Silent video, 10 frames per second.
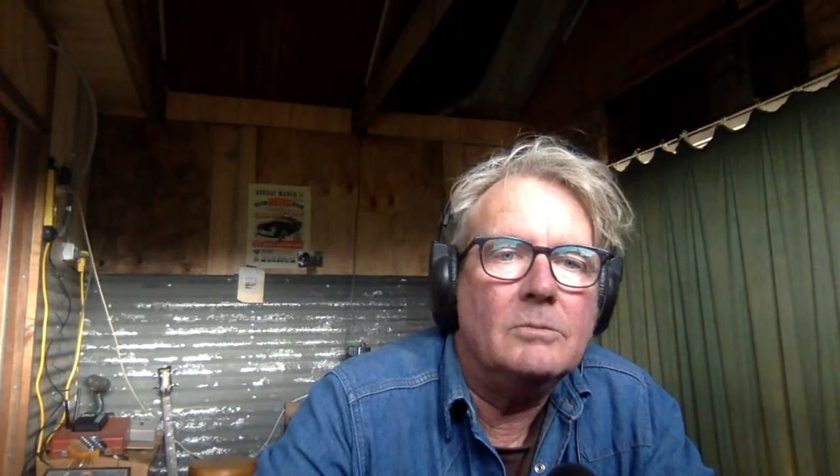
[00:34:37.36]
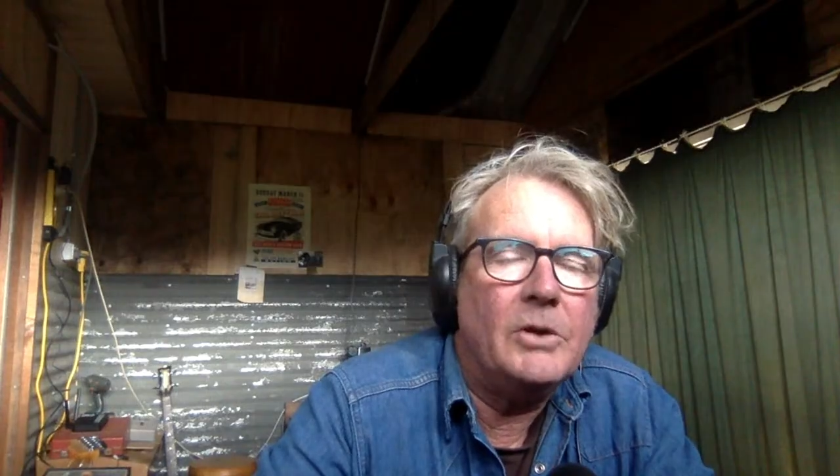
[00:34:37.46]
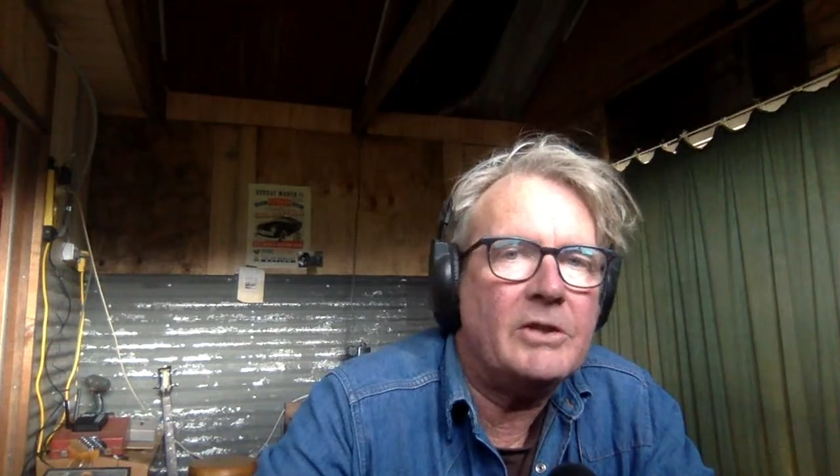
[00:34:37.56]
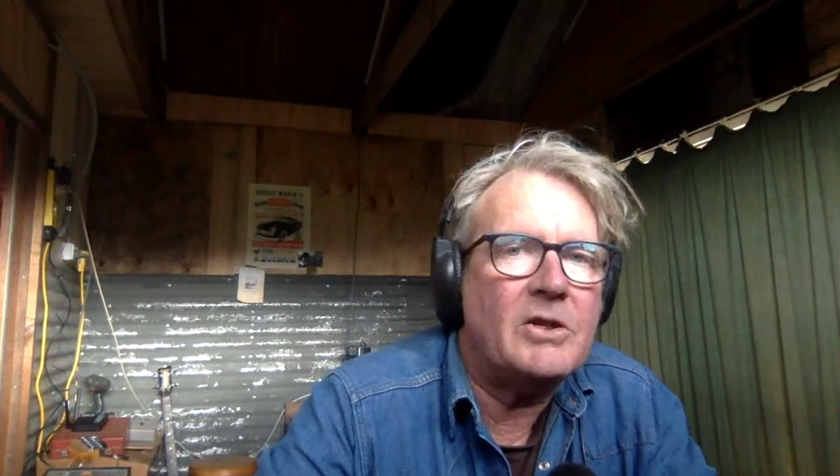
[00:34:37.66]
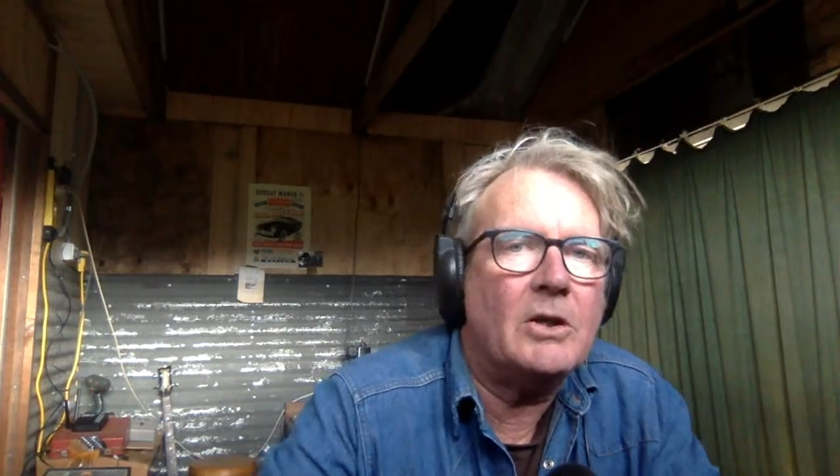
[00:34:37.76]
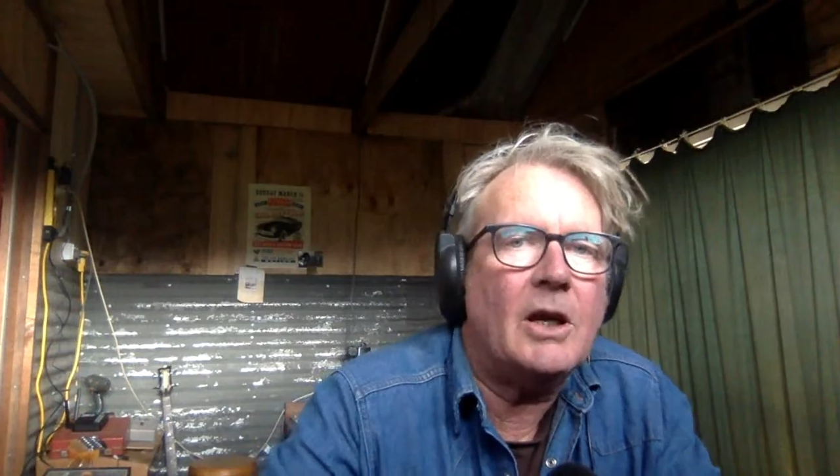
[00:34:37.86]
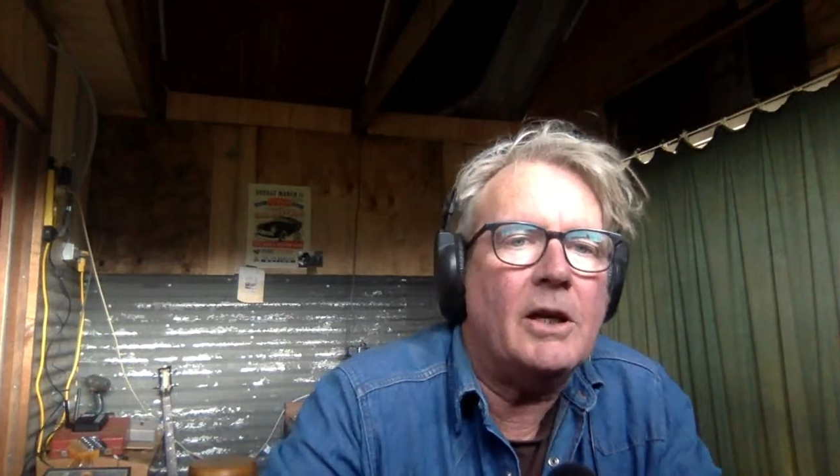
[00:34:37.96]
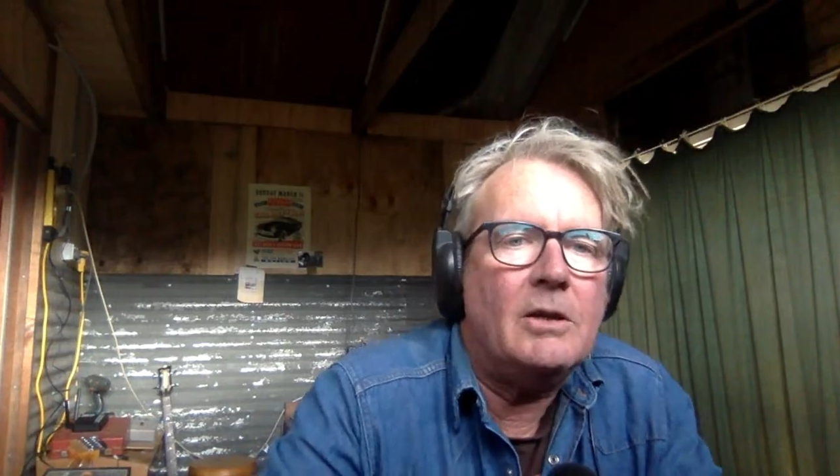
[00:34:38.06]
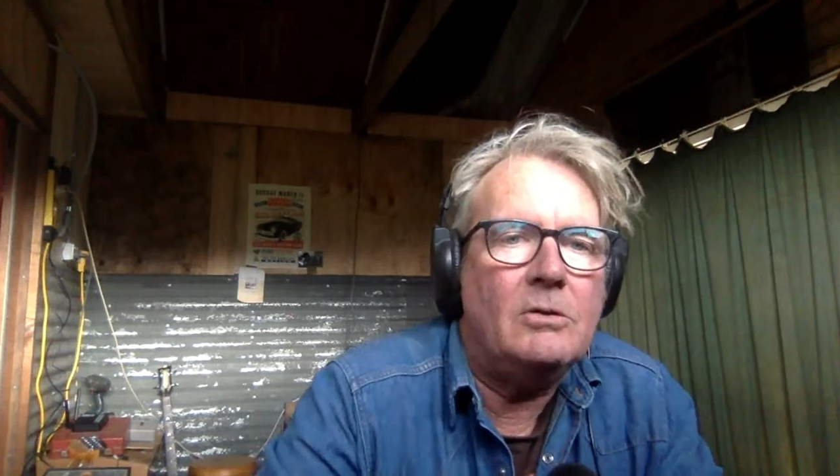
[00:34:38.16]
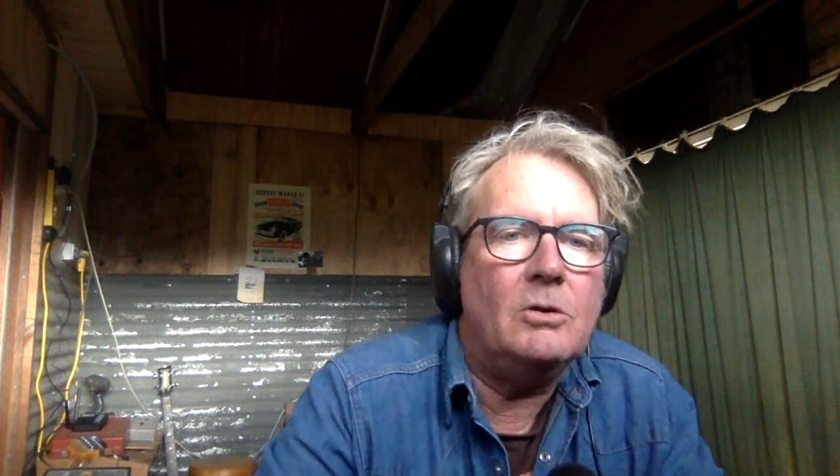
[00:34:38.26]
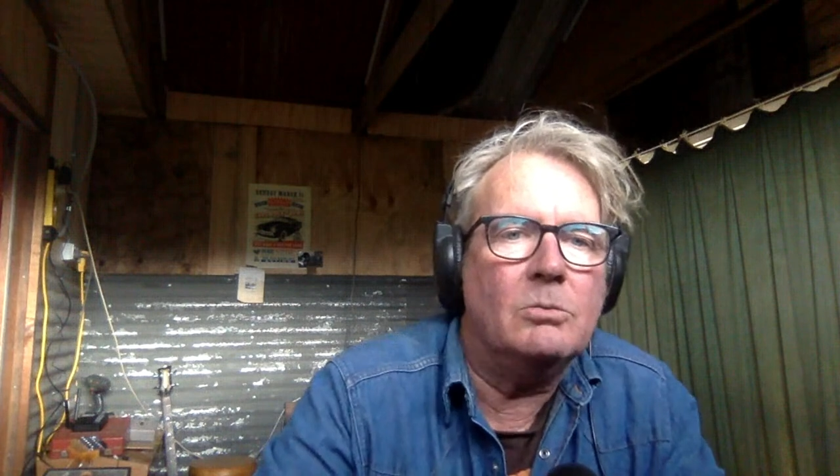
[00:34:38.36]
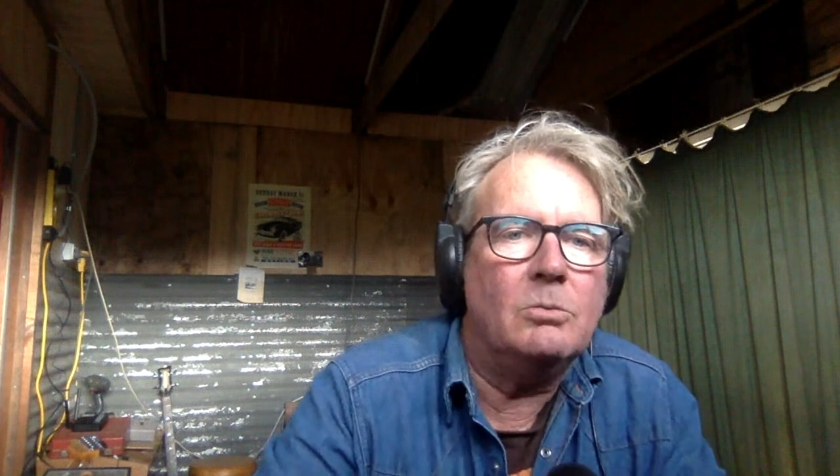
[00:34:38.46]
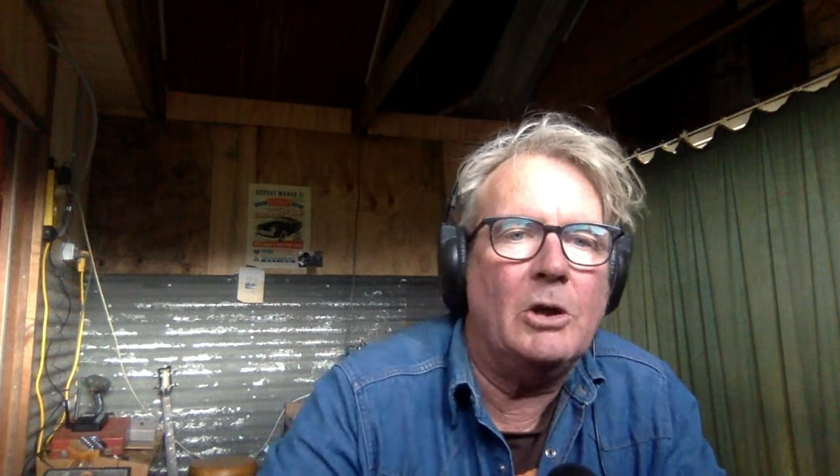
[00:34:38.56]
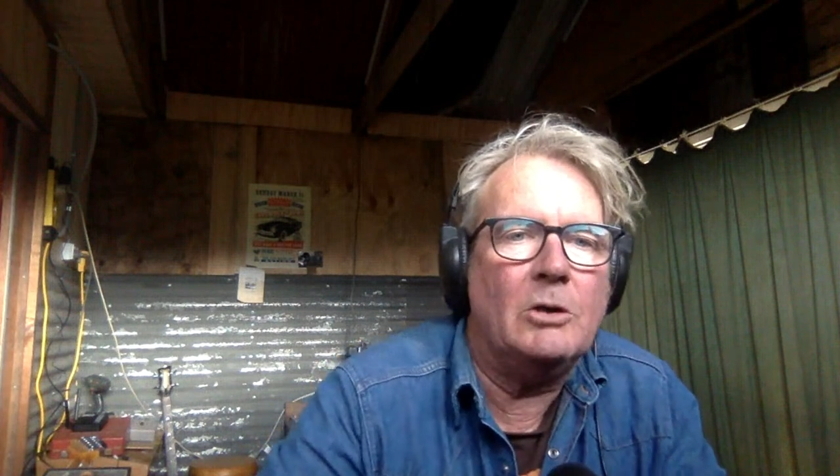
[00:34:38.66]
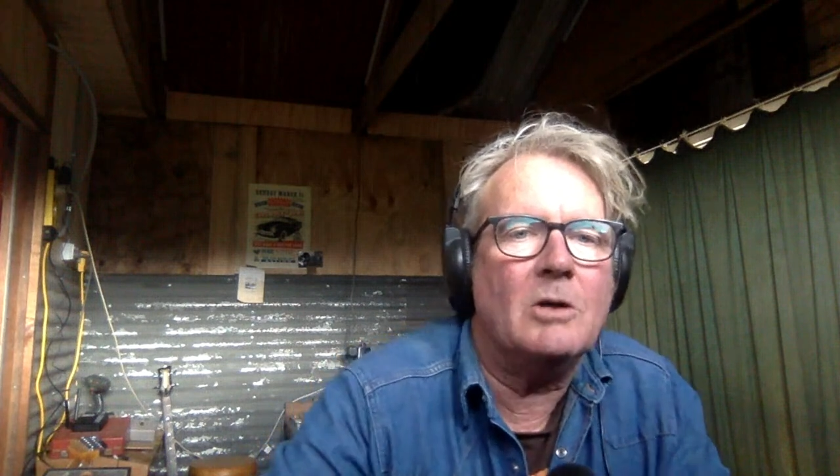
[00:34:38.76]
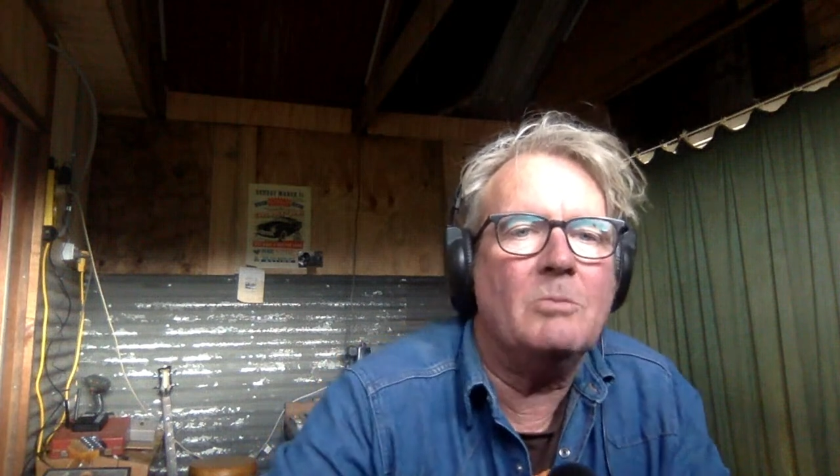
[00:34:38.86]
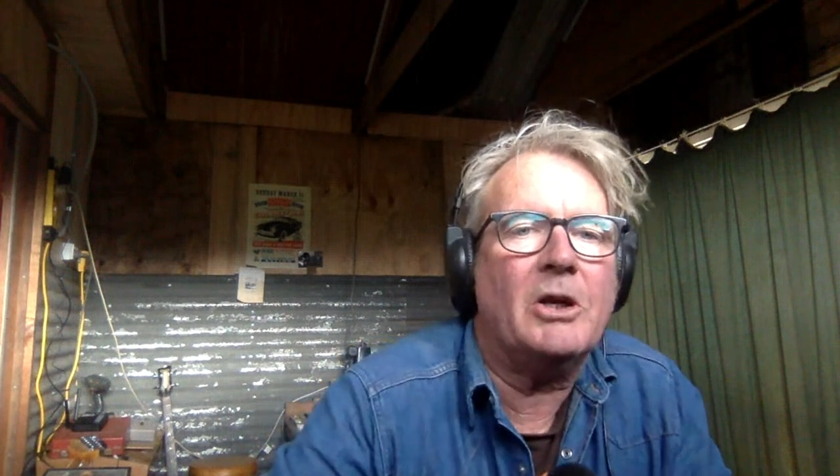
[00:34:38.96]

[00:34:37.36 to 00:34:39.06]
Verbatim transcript: That's okay. You're welcome.